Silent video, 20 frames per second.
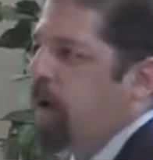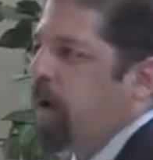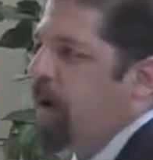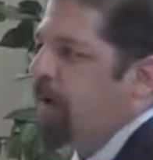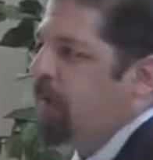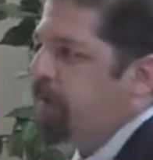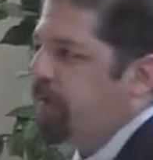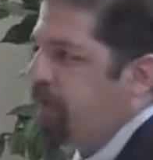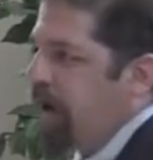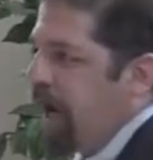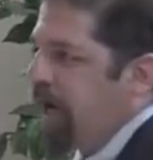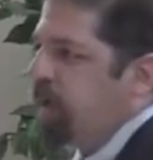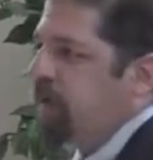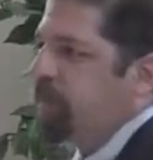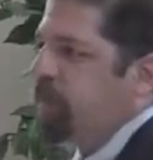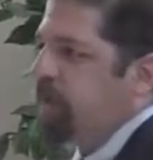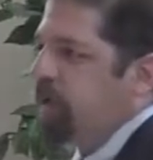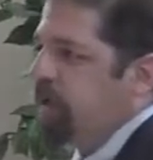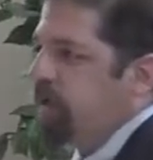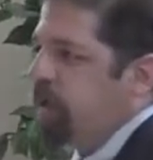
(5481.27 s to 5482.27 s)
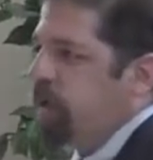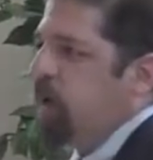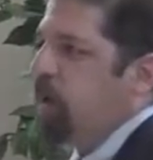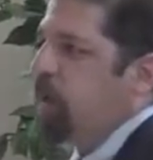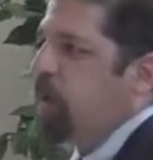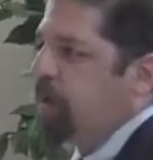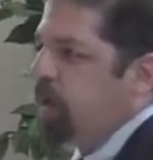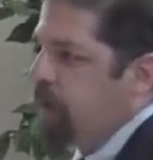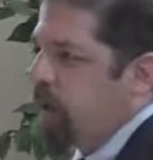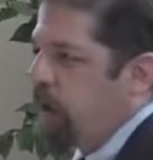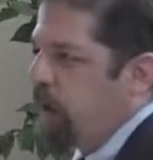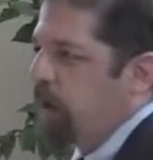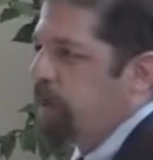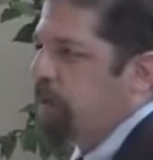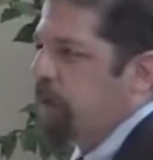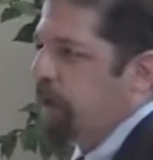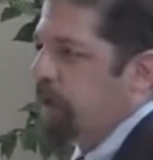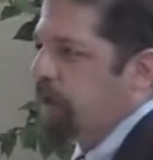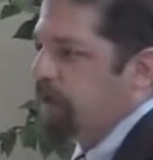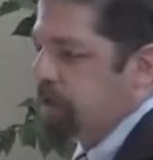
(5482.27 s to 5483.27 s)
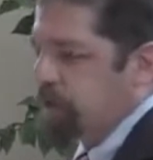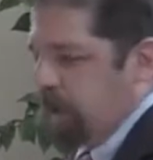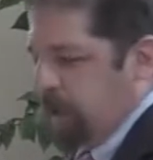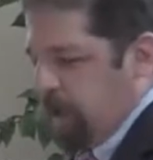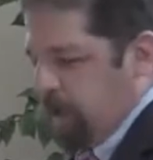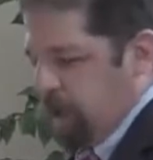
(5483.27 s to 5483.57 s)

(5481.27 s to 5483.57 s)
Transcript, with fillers: effectively deal with cultists